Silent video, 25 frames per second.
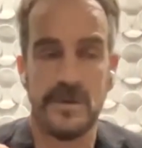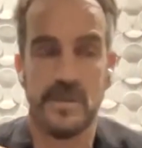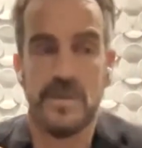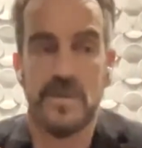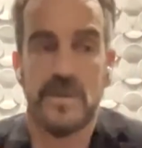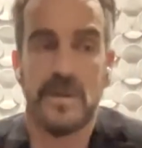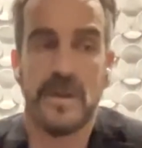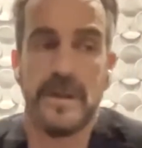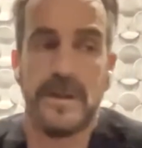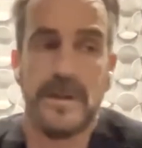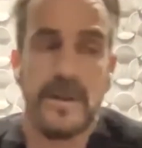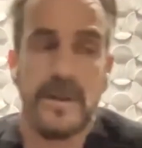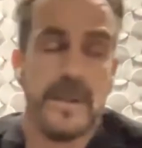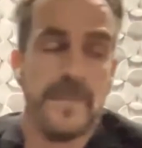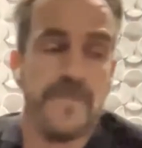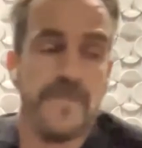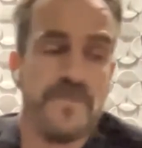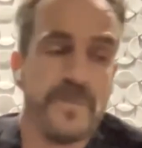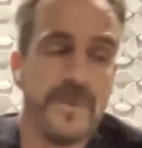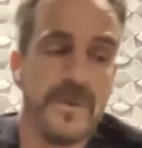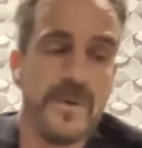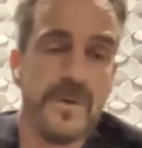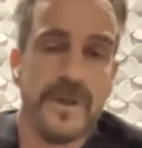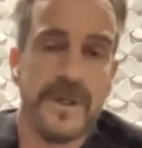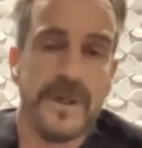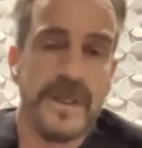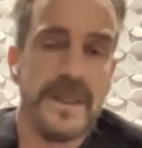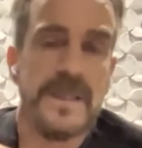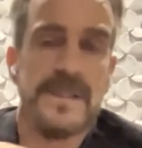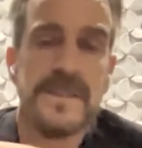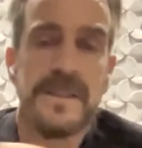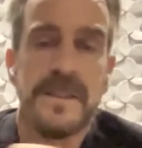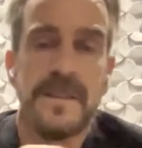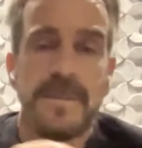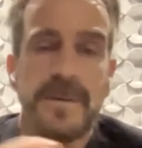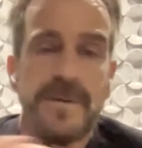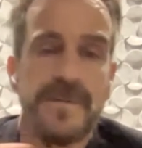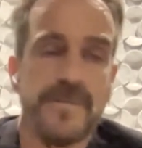So you can, you can
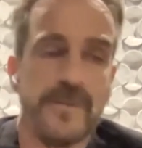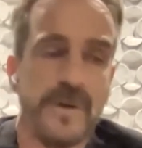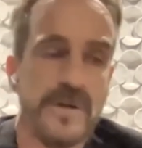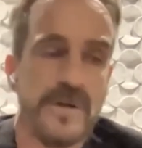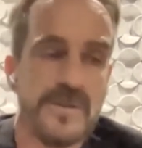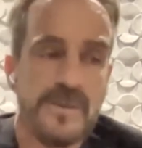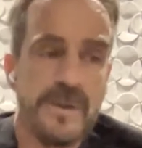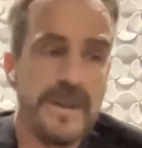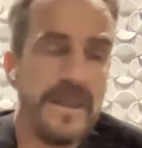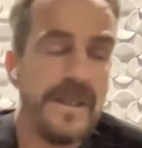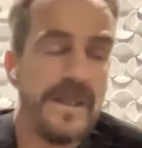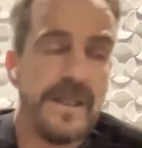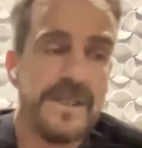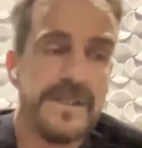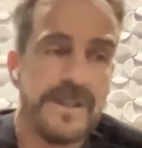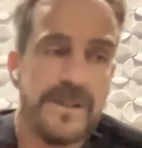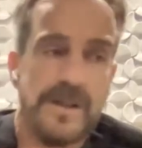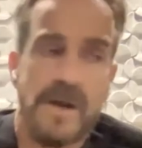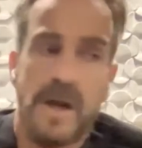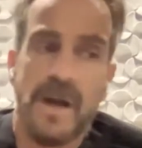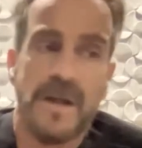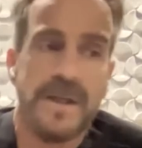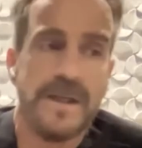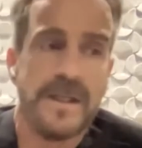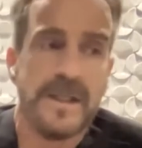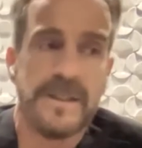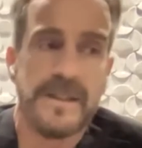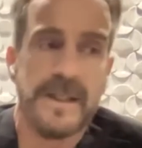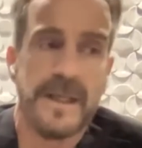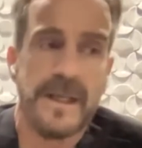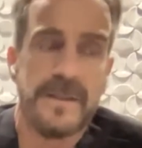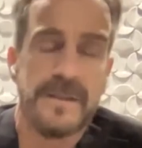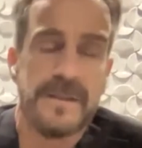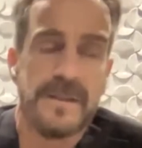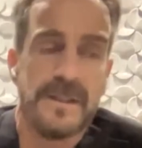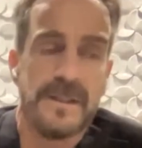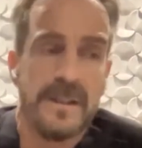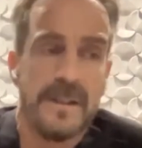easily be frustrated as an
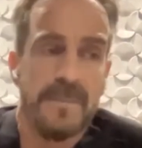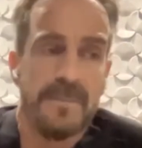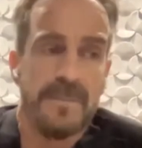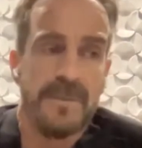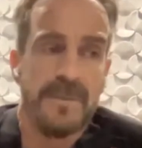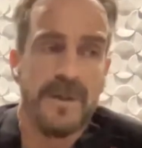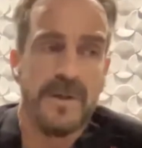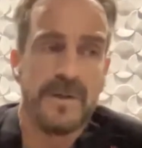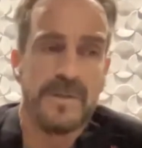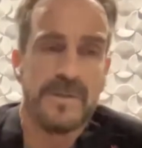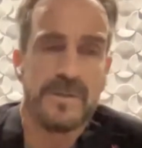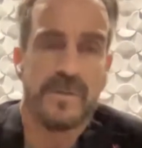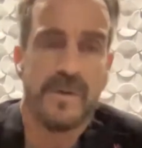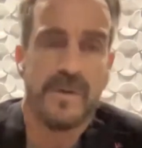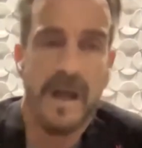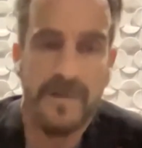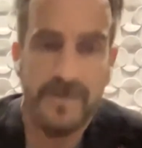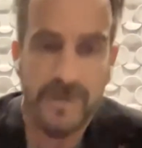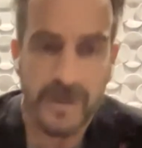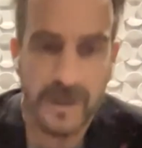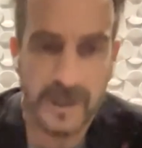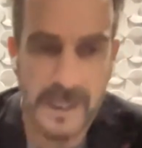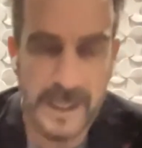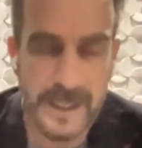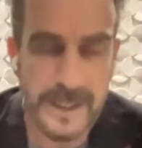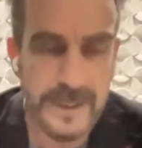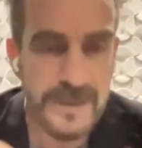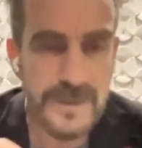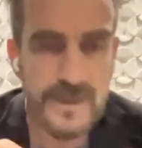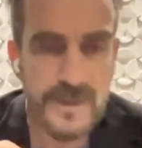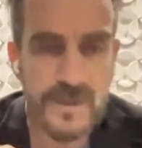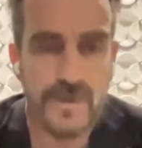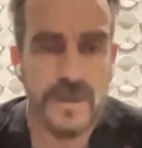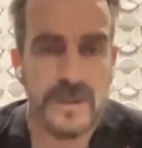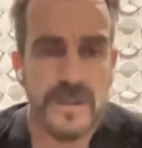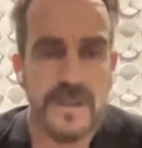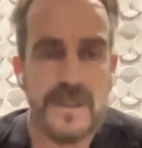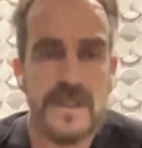architect because you don't have a client.
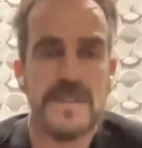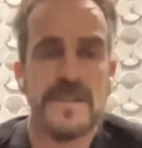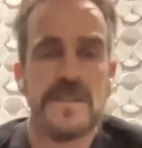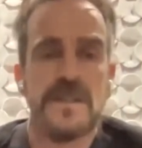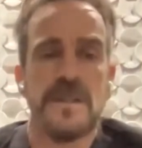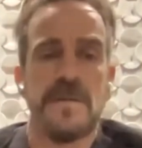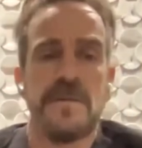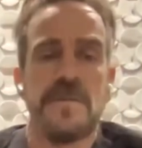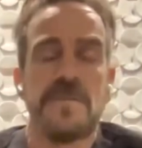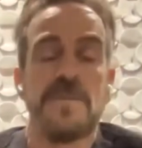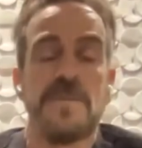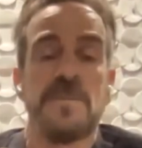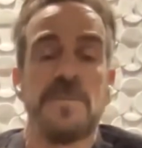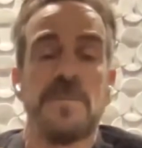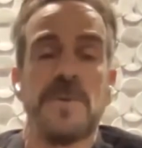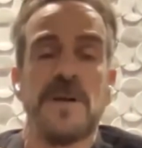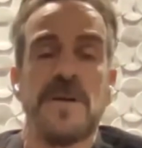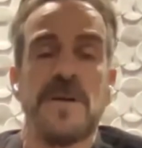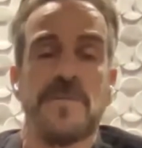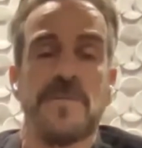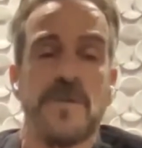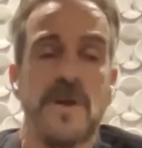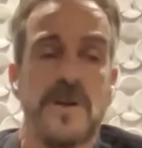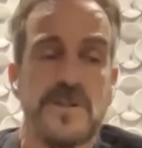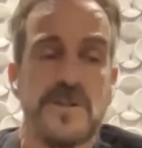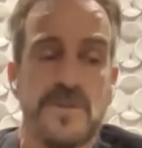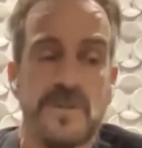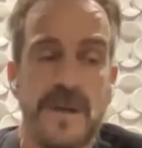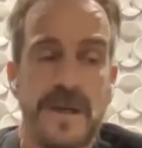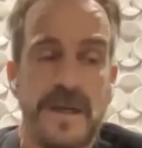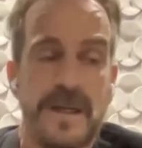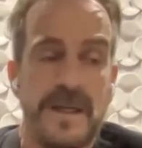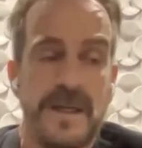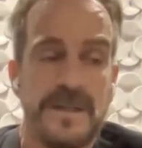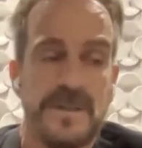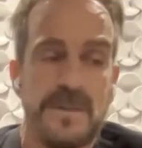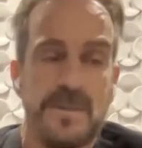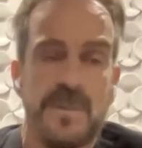You can easily be
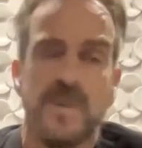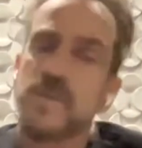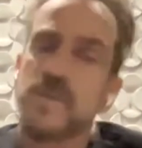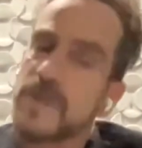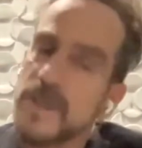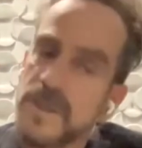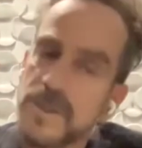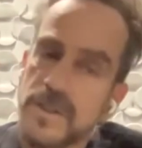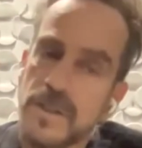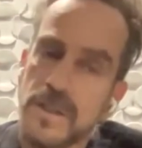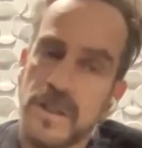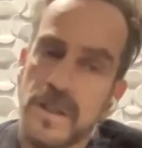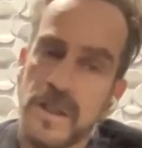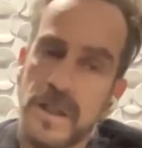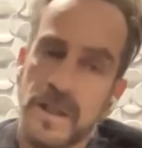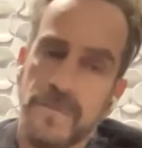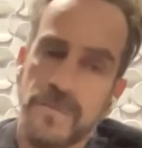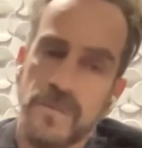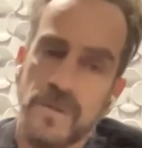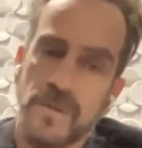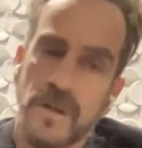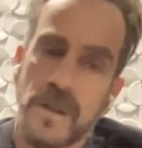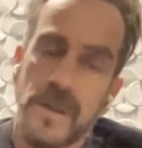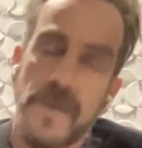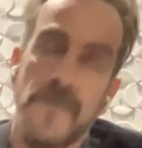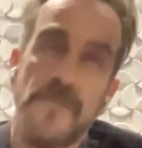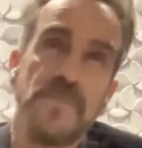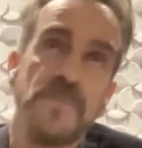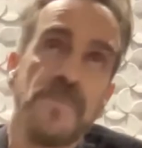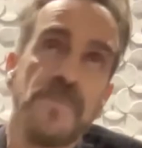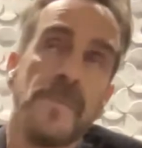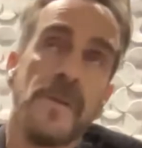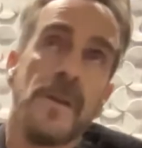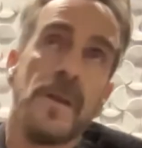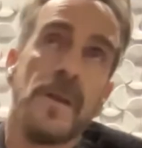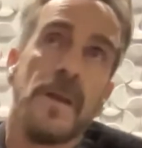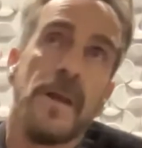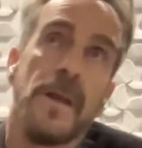frustrated as a musician if the
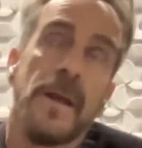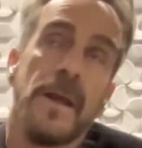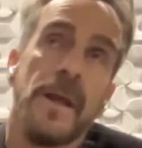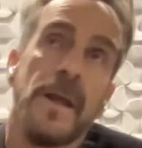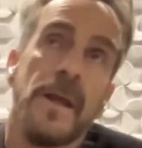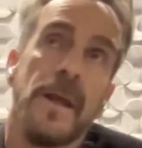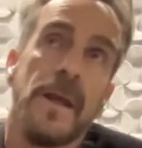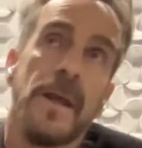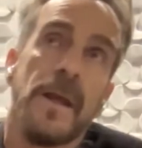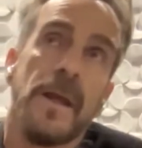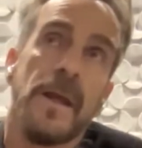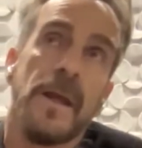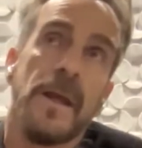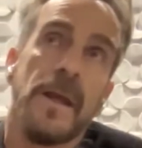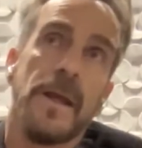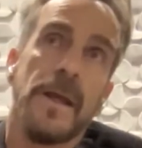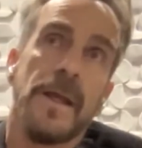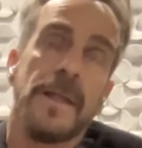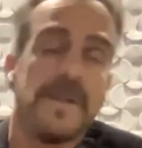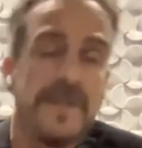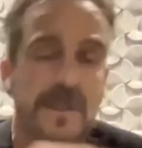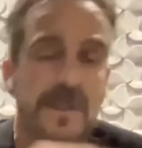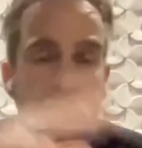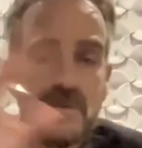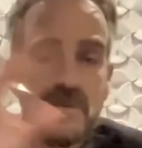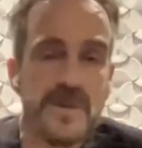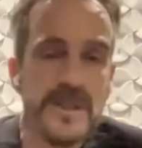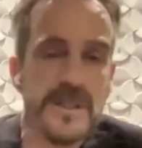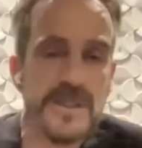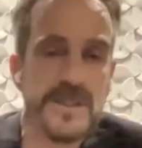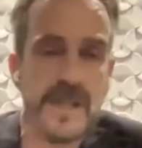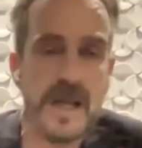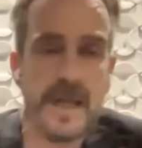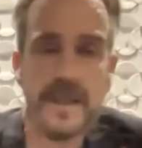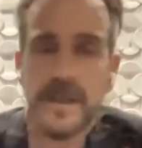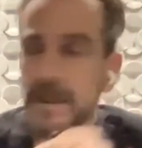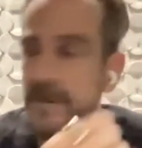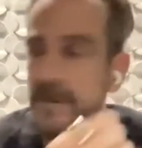uh, industry
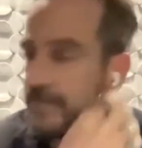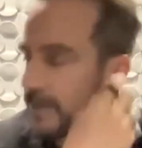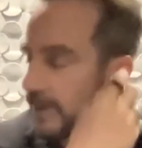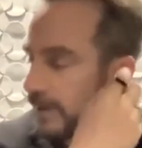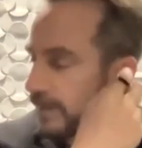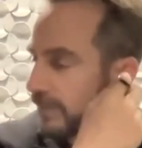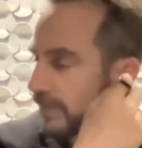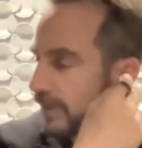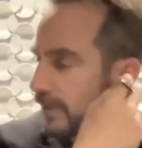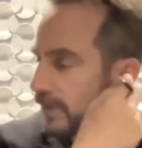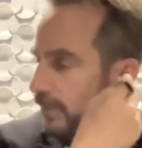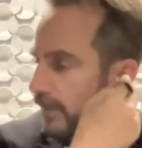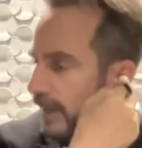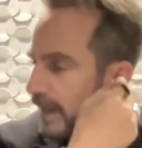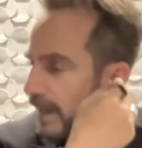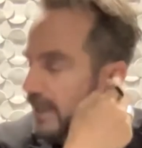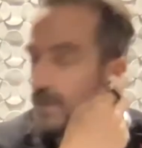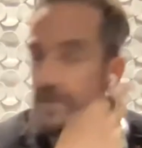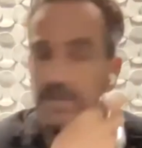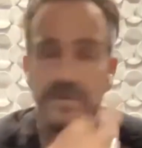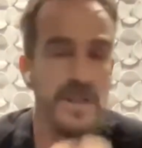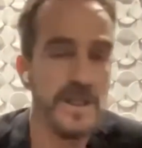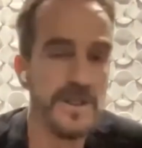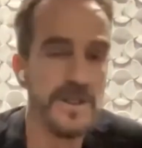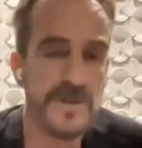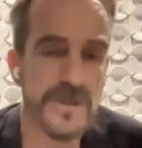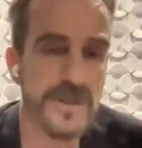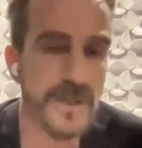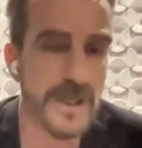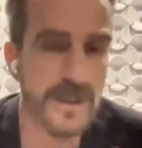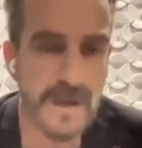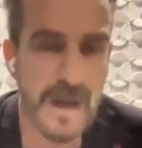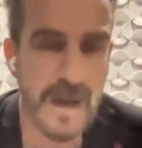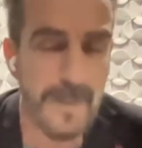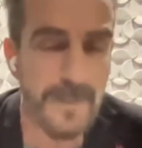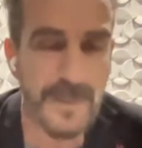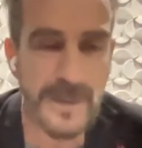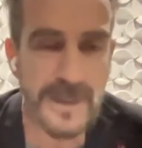is not, if, if the radio stations
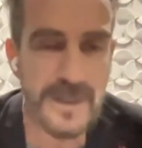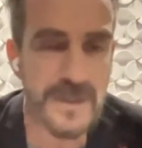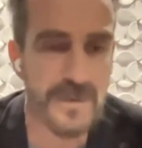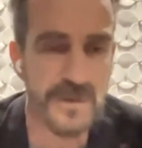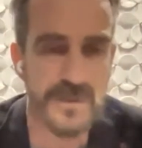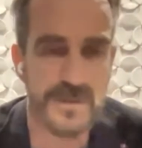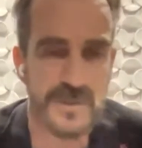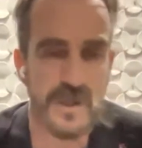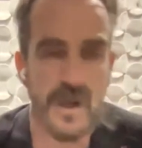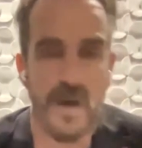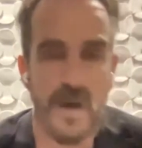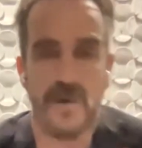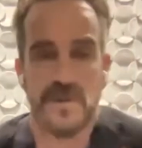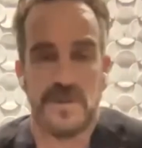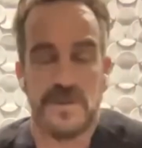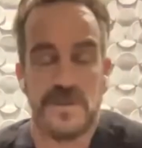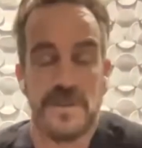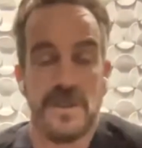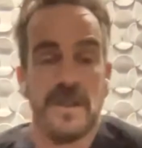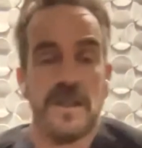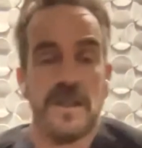are not playing your songs.